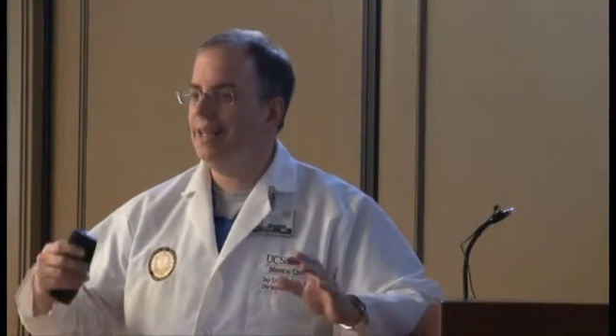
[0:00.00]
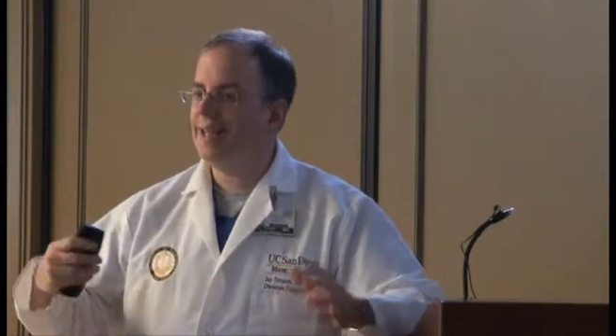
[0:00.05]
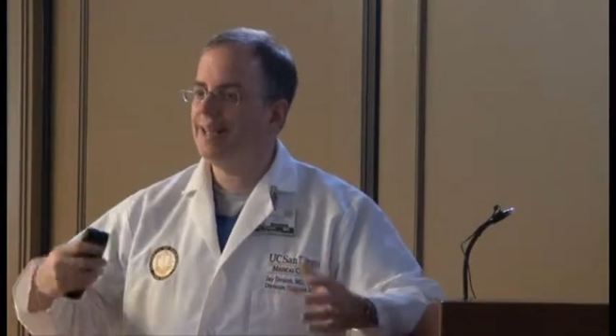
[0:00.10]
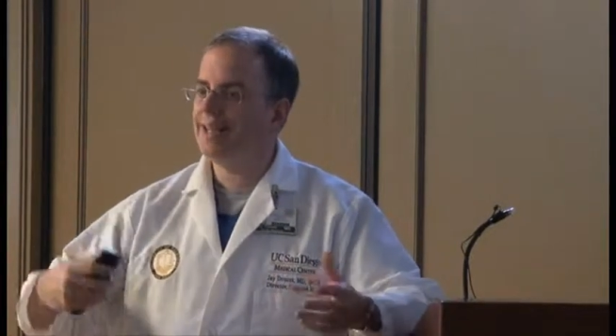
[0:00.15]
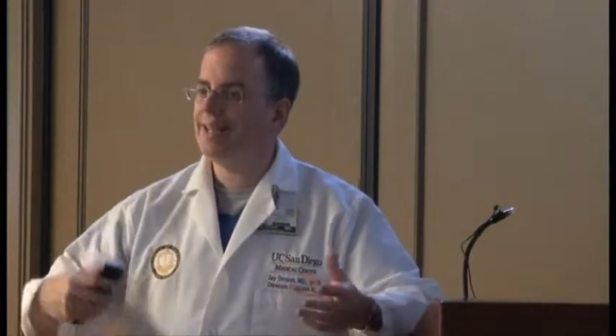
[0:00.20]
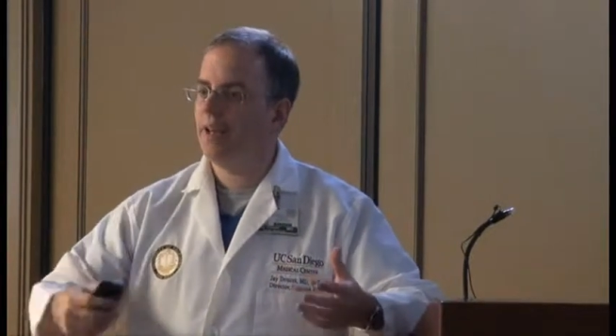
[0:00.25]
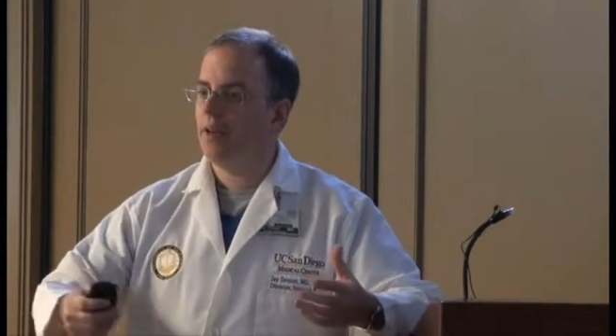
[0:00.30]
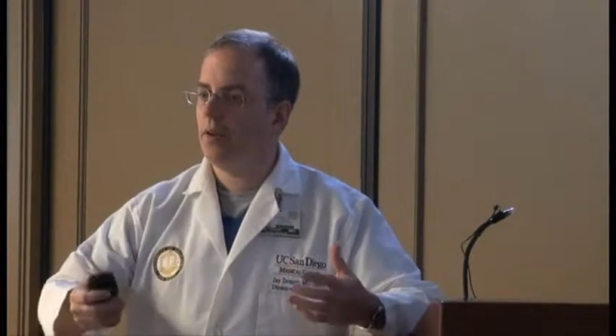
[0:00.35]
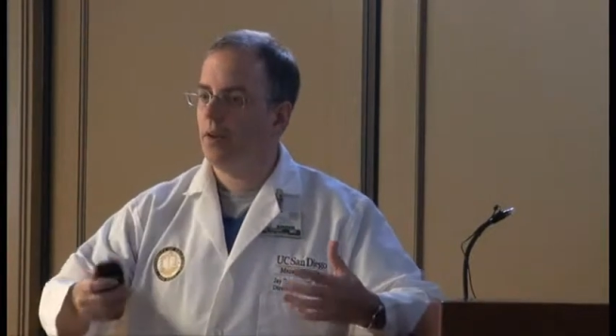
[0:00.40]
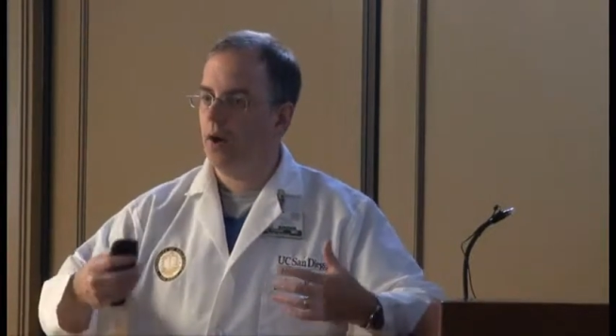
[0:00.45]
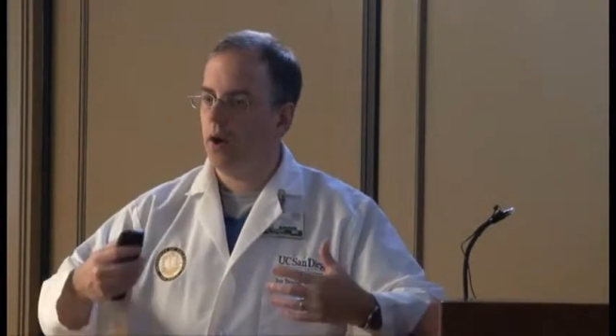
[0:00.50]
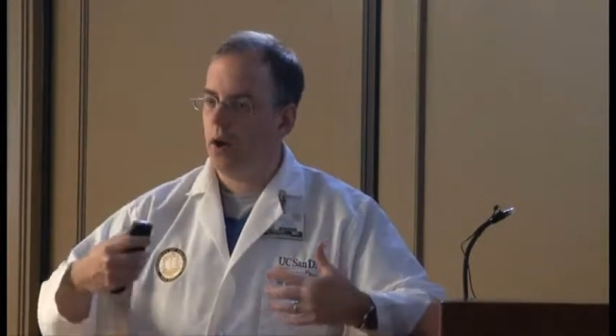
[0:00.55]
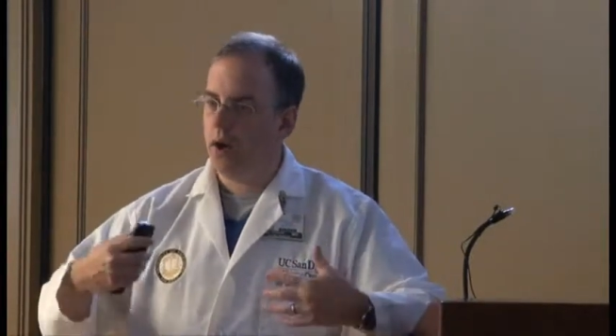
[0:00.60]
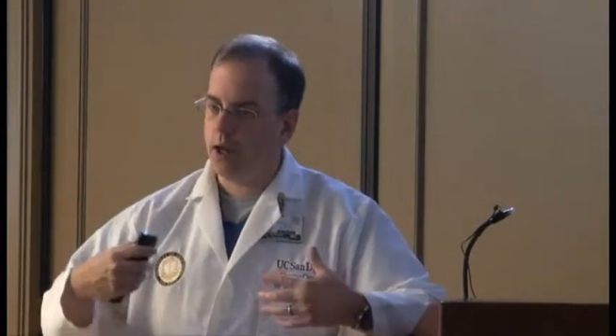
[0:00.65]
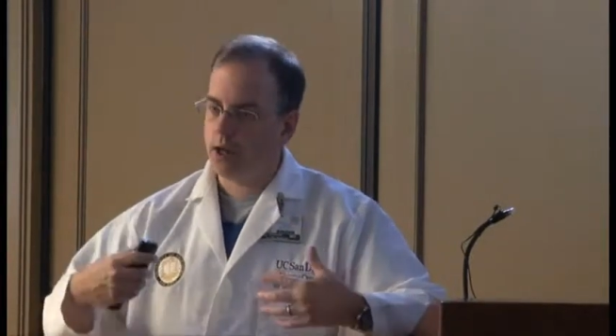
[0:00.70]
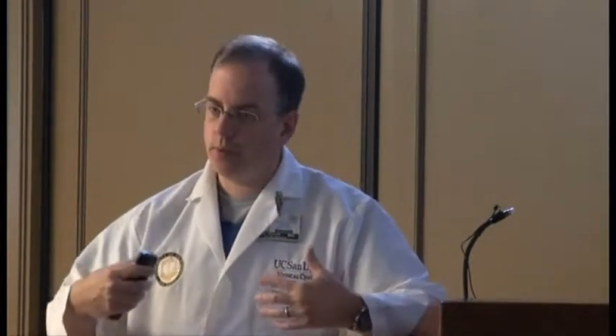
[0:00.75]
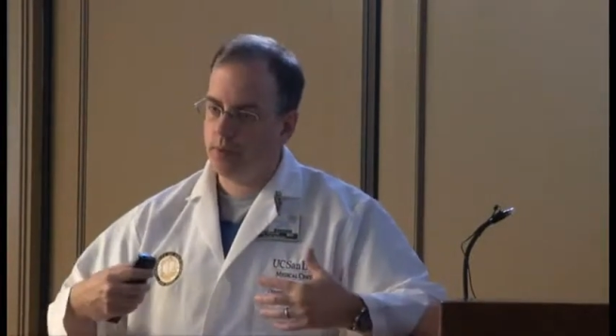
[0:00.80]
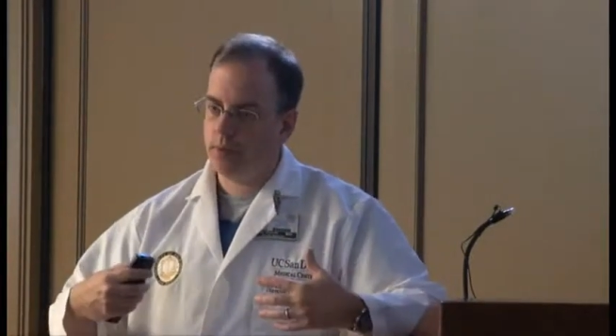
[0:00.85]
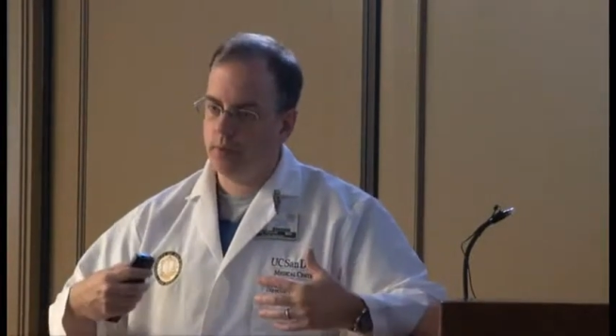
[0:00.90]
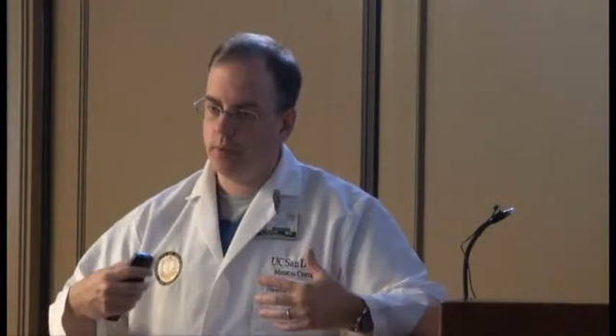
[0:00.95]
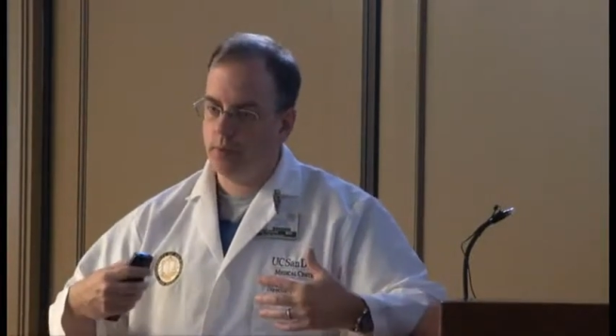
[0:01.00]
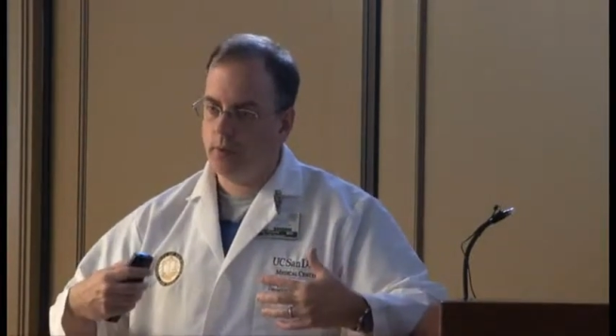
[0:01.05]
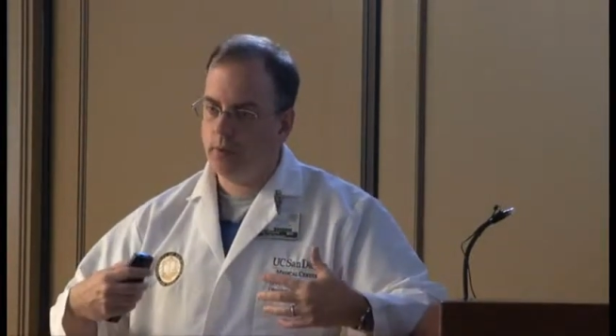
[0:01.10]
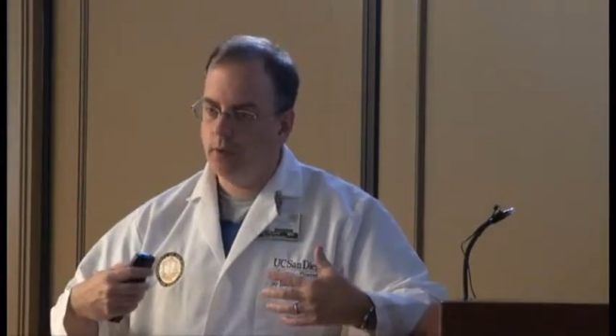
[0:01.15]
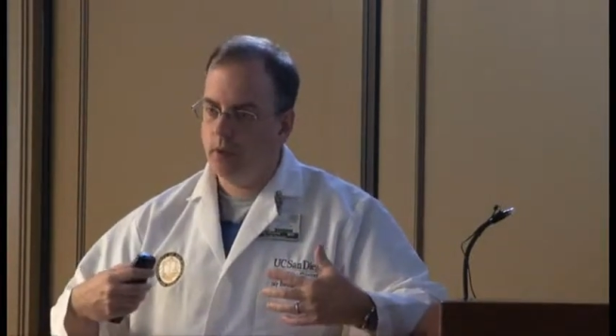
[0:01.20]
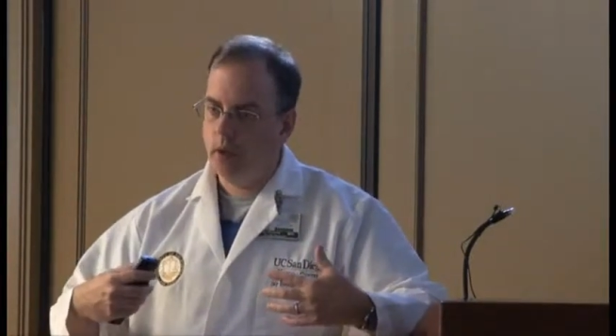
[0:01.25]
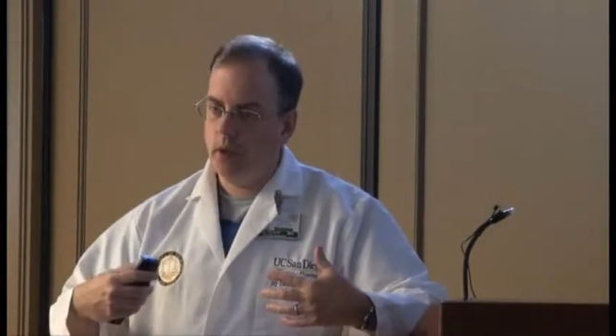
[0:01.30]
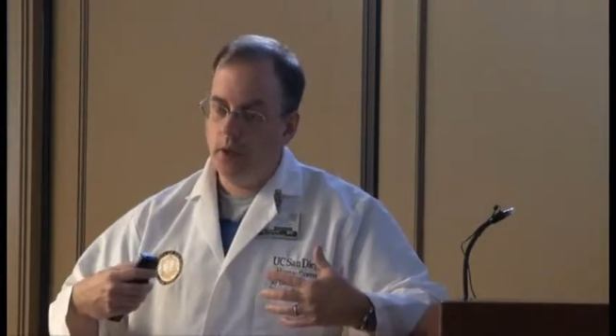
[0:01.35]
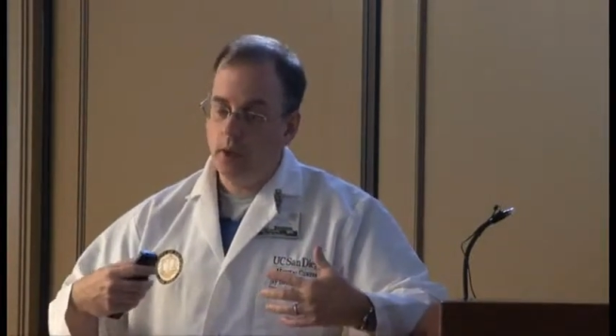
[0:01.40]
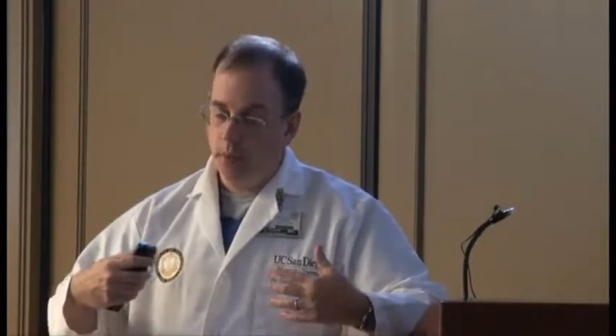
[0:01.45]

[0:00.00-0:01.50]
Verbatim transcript: gets into the hospital,